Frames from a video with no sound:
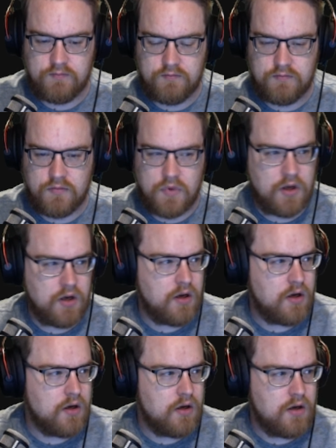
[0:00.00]
which can
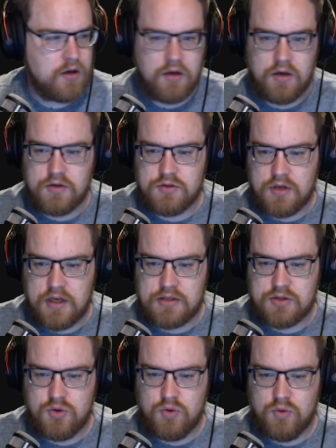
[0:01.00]
increase the likelihood of blowing